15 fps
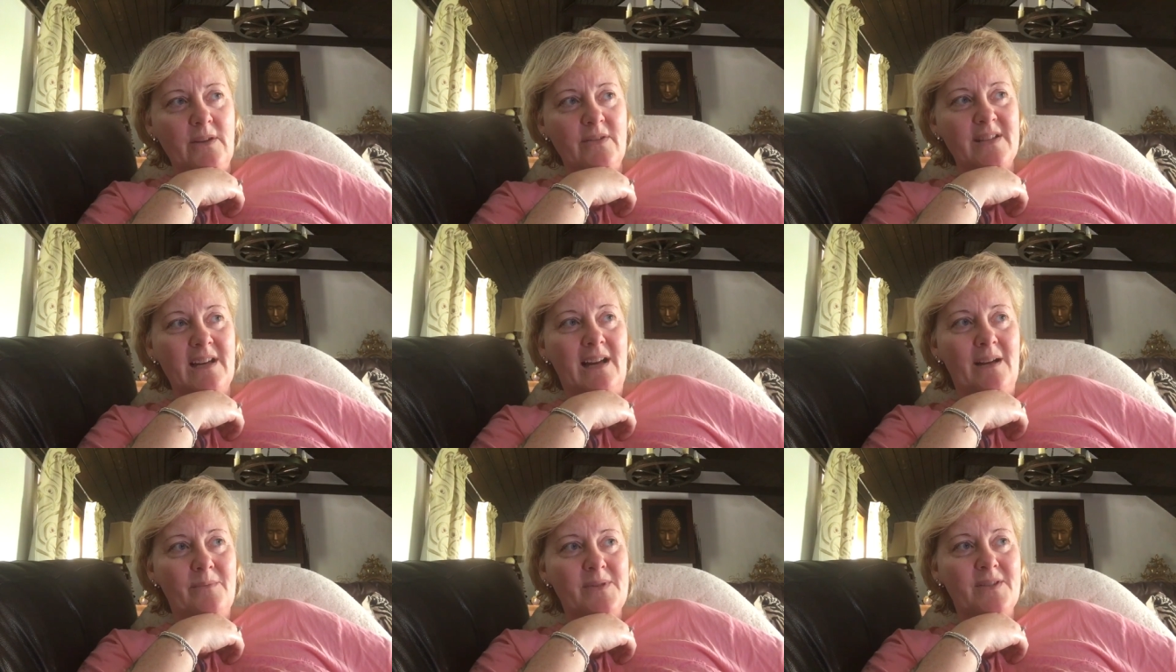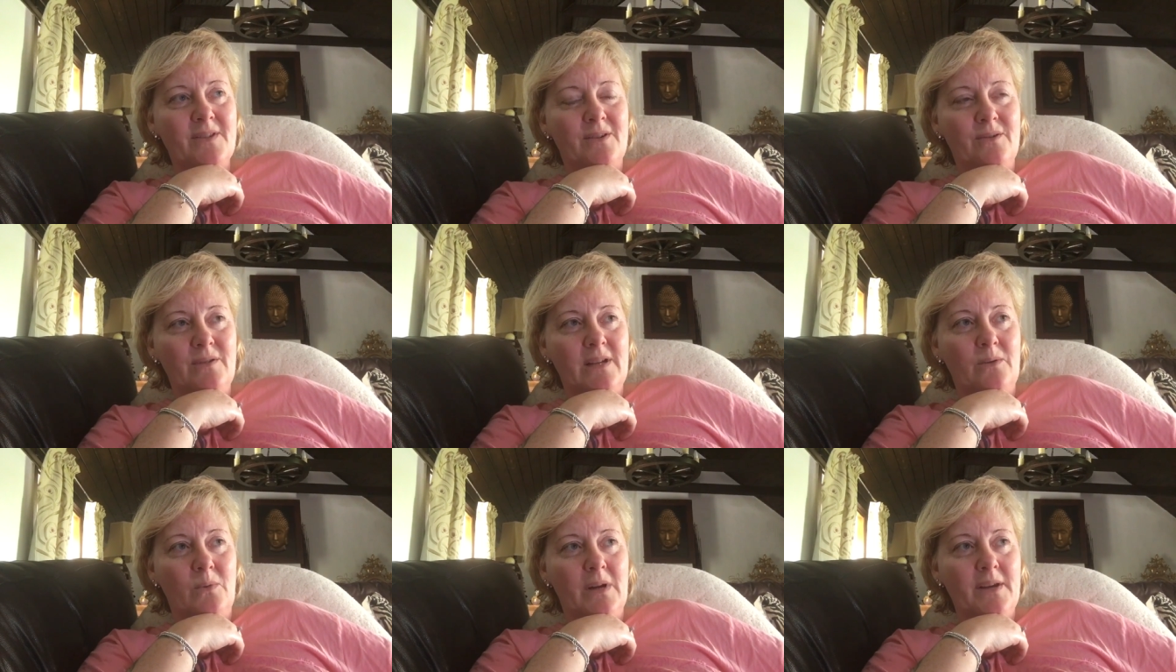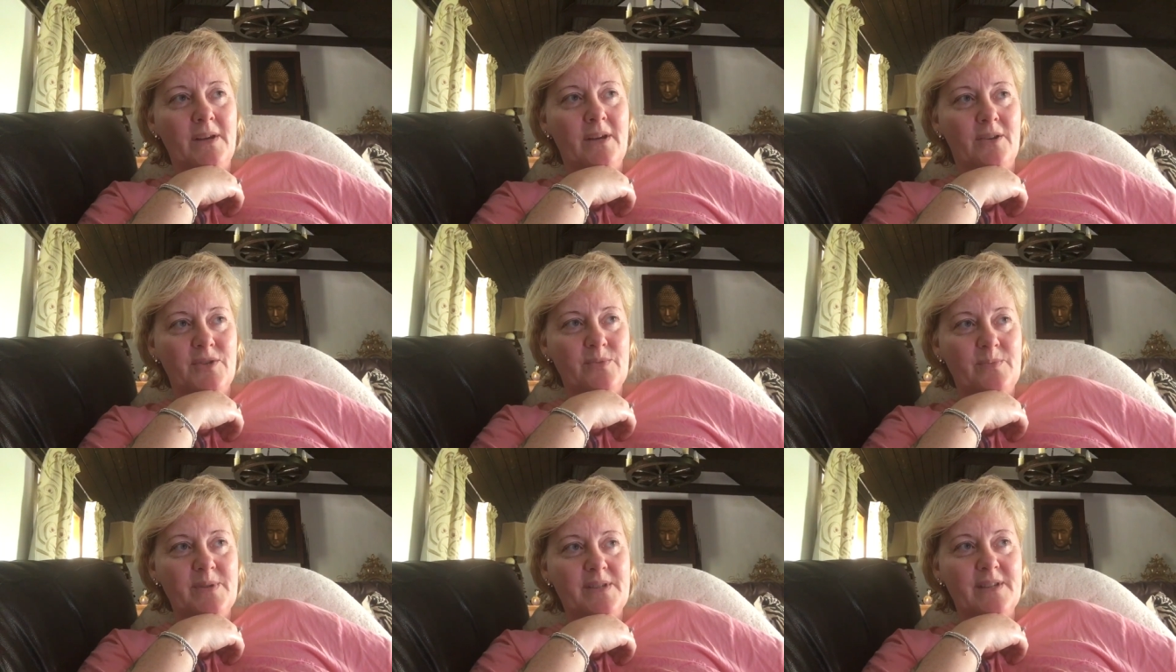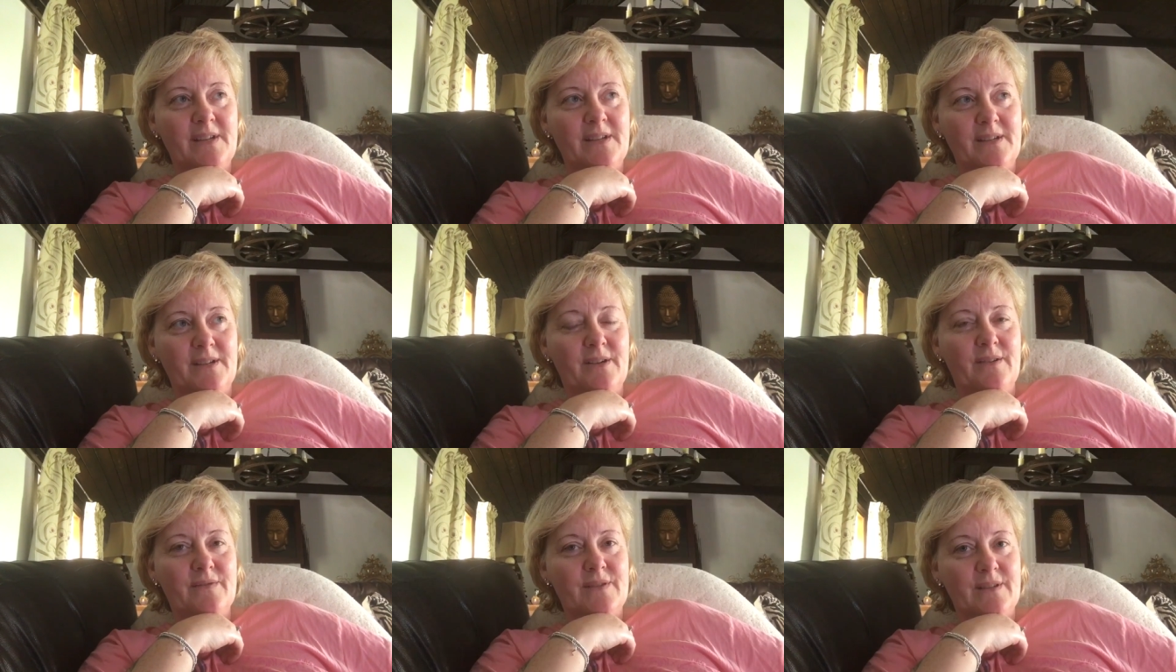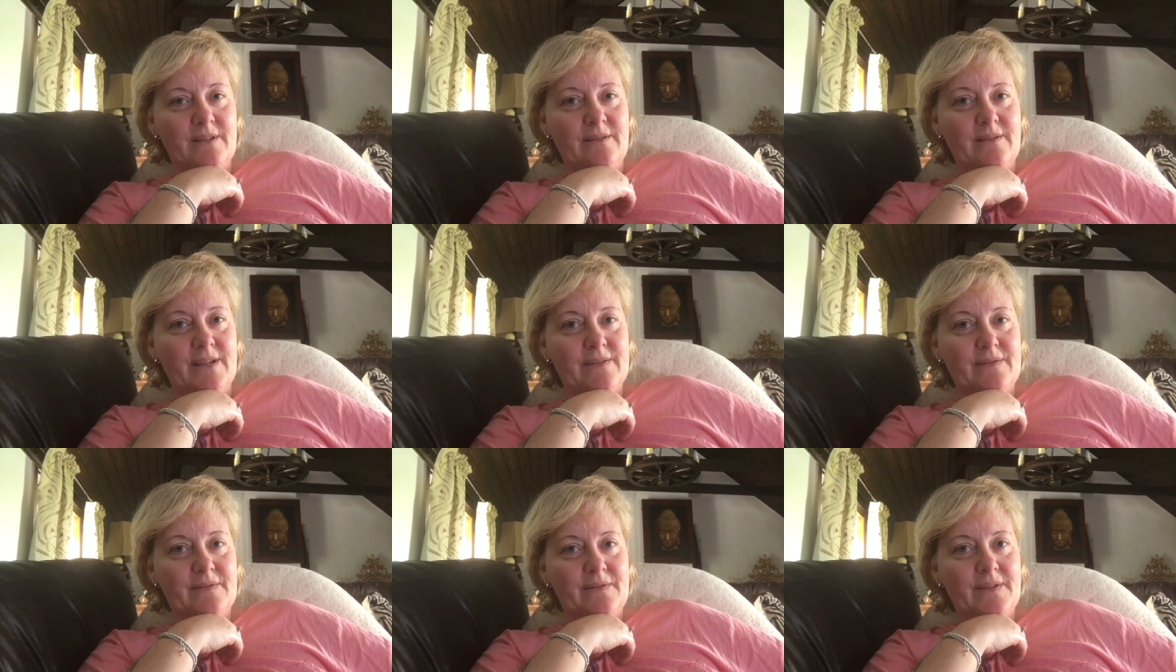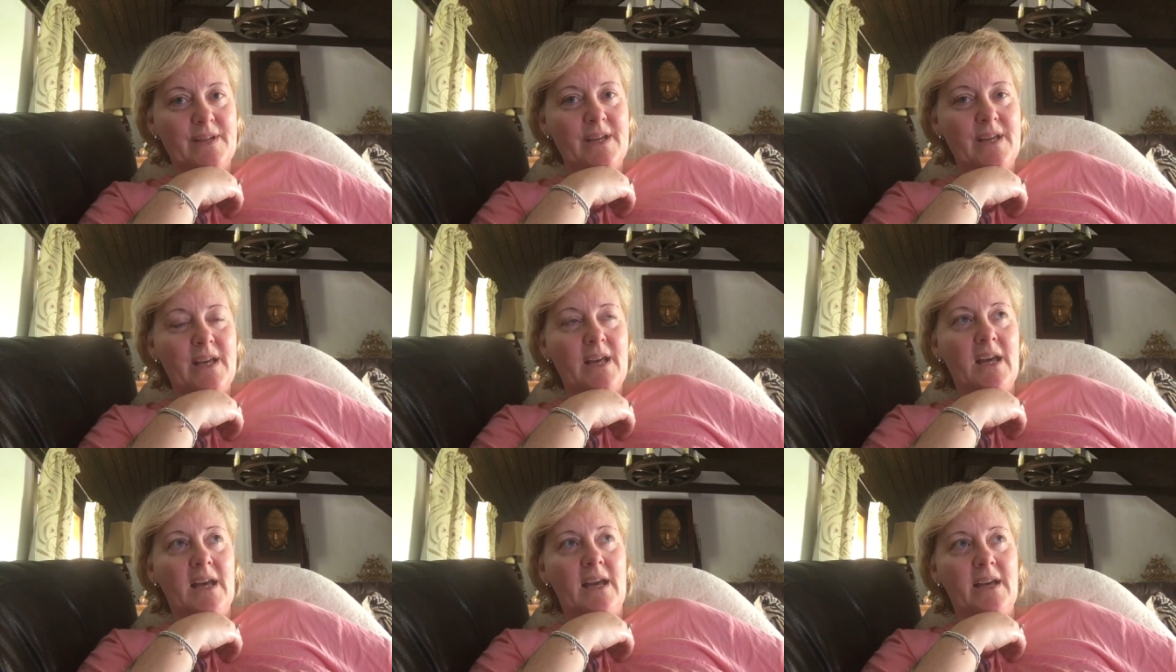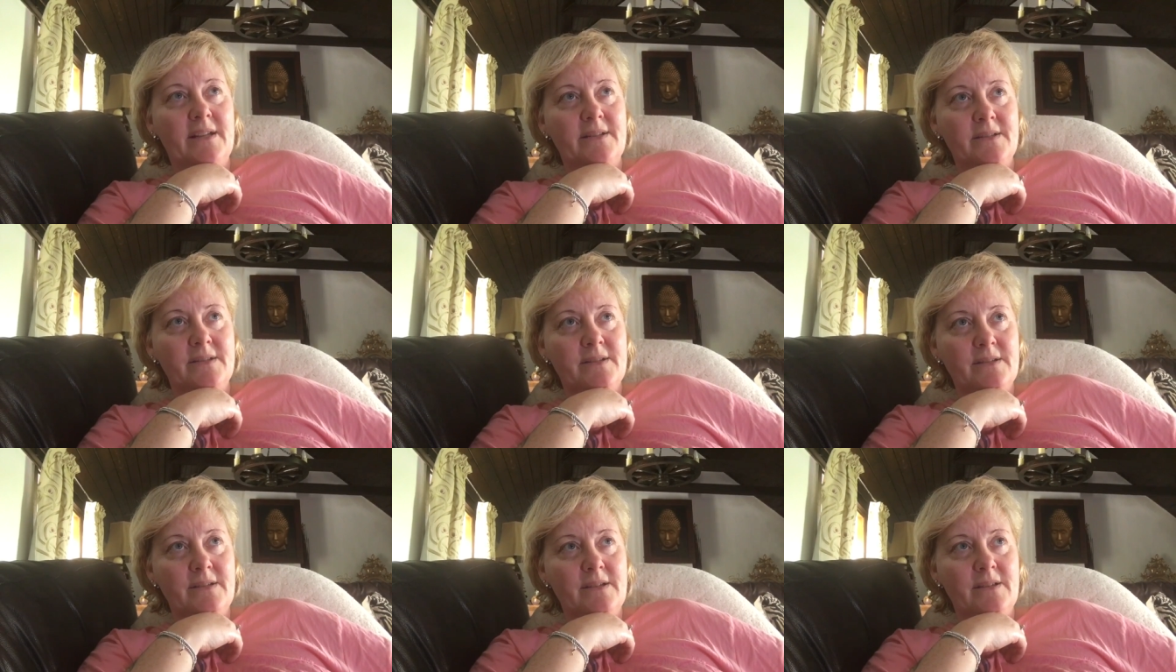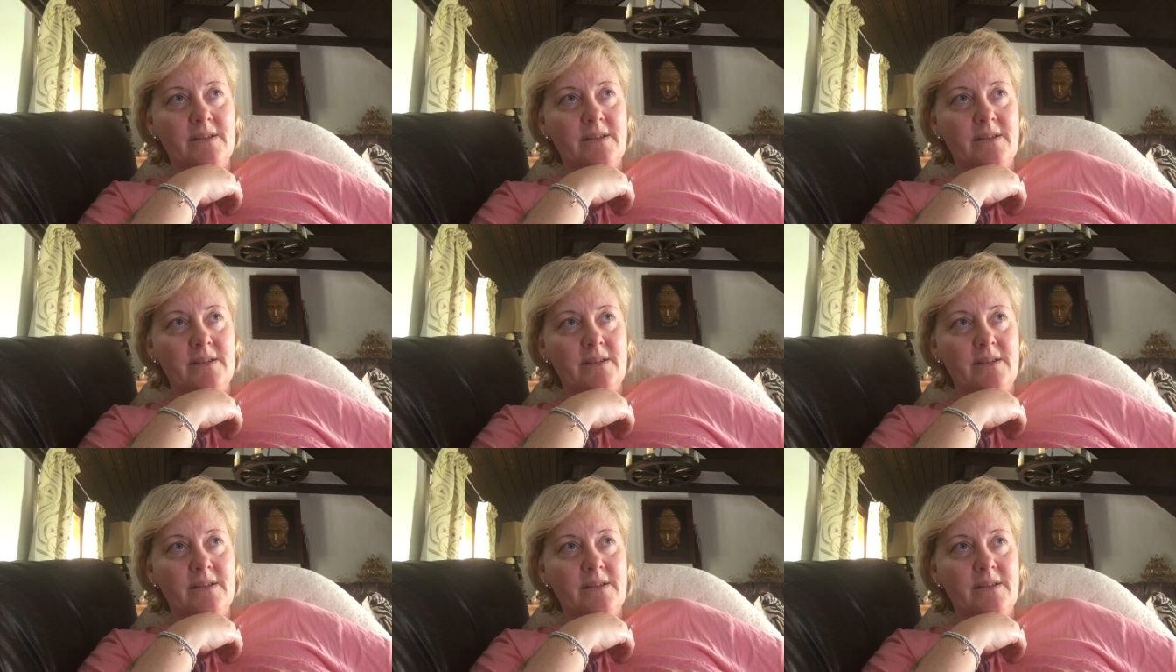is absolutely 100% an afterlife, and